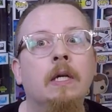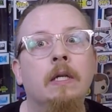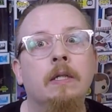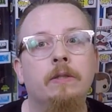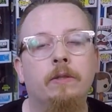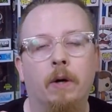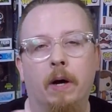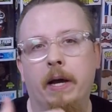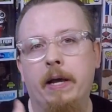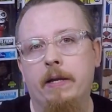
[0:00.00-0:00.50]

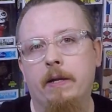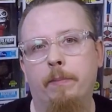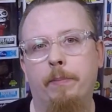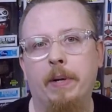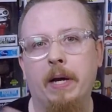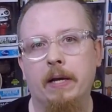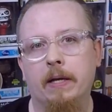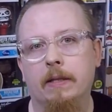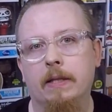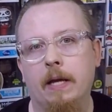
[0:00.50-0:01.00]
So I end up
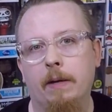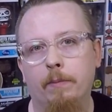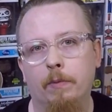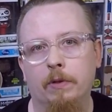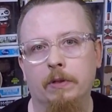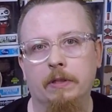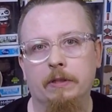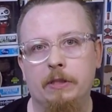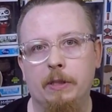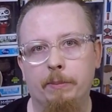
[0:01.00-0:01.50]
buying a lot
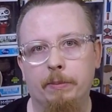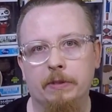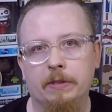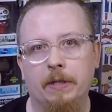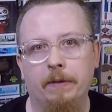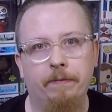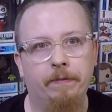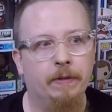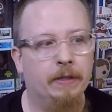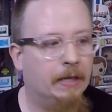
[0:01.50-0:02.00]
more of the cheaper
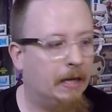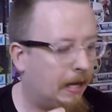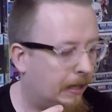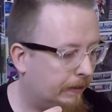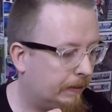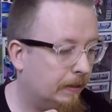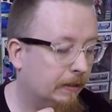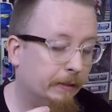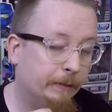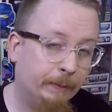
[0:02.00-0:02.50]
stuff and
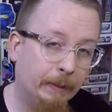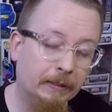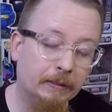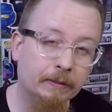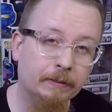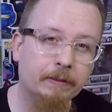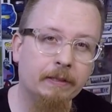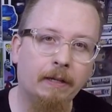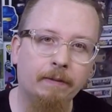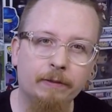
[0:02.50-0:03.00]
not the
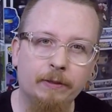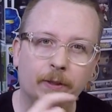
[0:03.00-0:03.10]
expensive stuff.